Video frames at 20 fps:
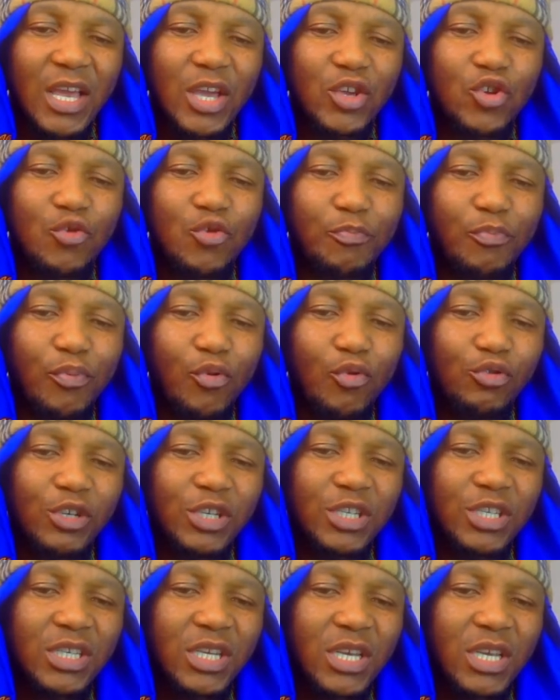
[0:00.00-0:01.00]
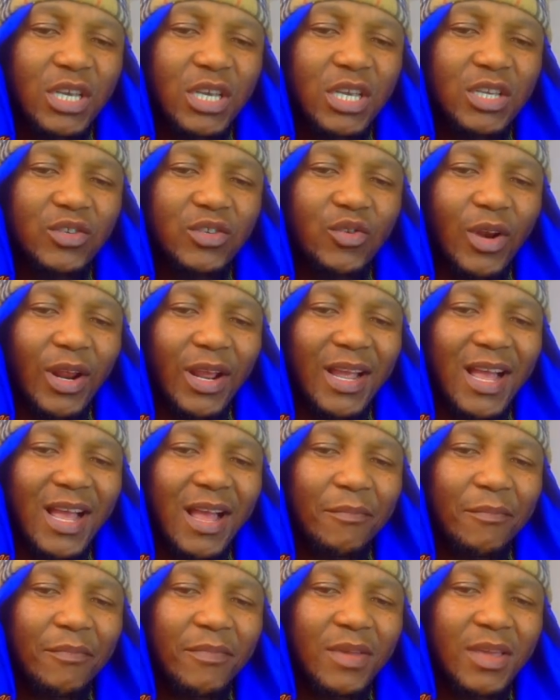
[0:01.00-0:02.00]
You push, is going to
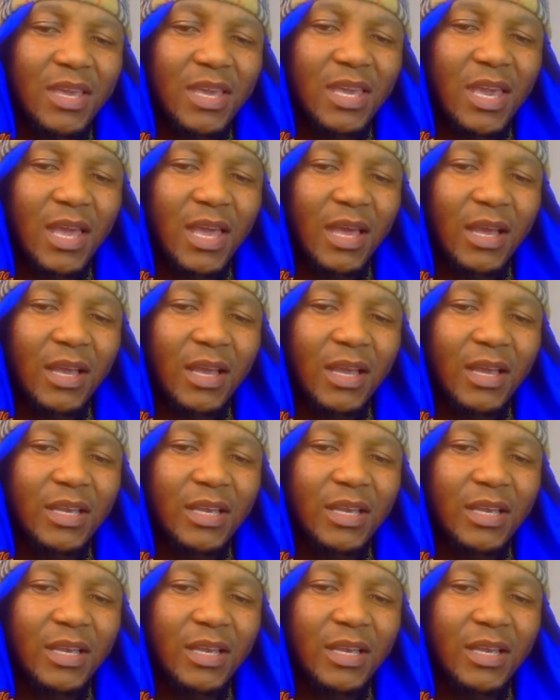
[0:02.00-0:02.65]
come here.